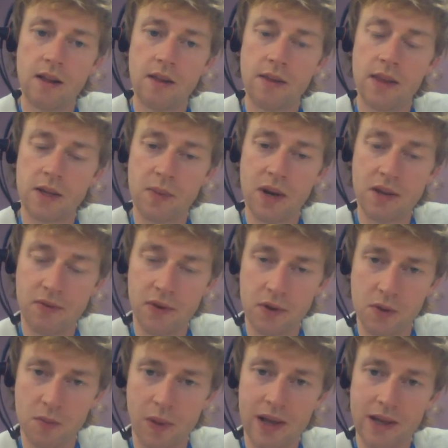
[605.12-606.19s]
There's many
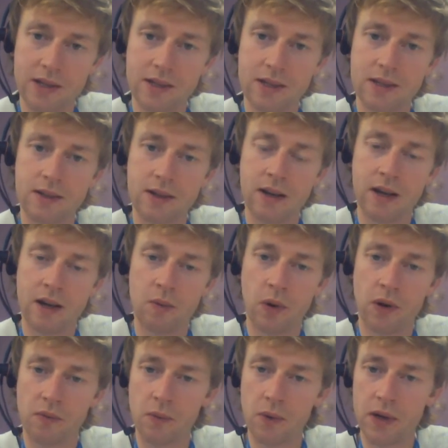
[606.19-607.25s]
future plans,
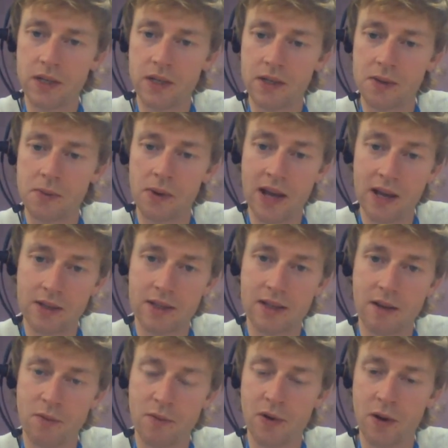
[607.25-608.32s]
one of which is to enhance
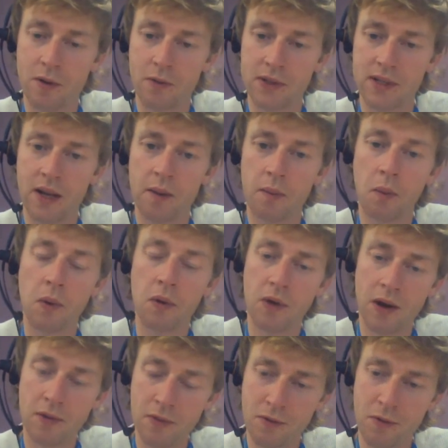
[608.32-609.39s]
that referrals table with
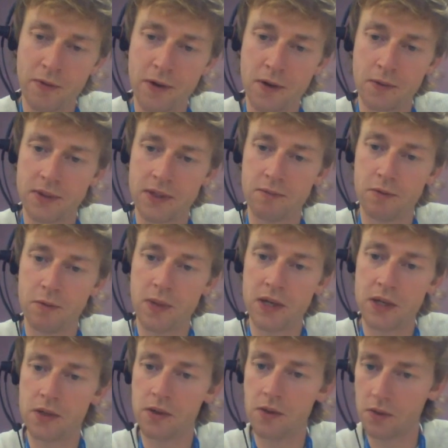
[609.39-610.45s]
other referrals
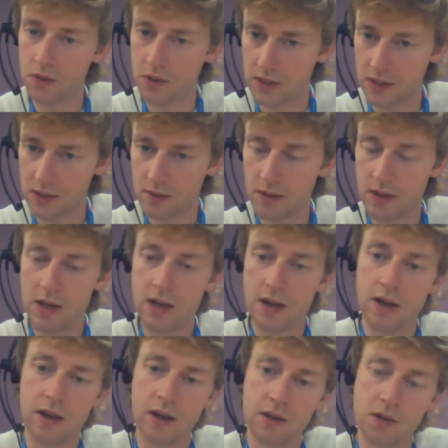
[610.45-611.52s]
information, not just
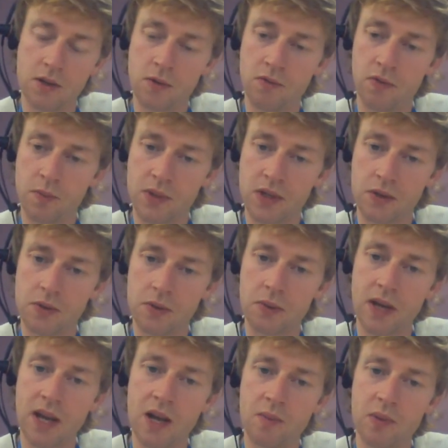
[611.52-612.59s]
to from social
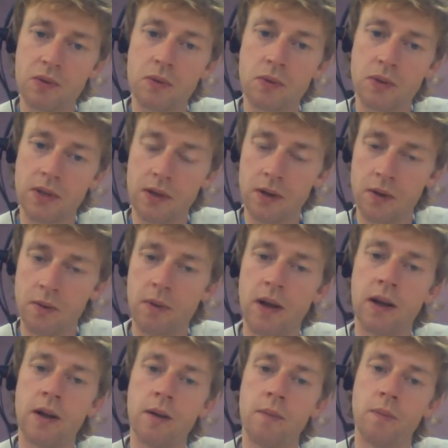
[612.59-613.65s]
care, but also
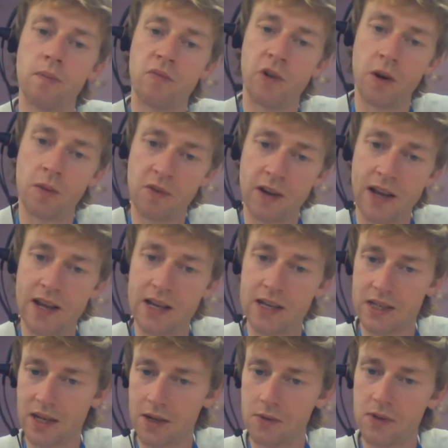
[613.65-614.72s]
primary care,
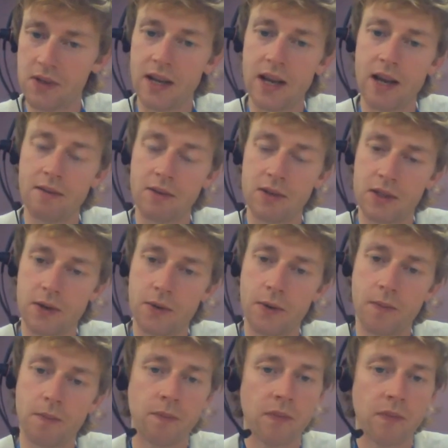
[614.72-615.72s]
secondary care, and so on.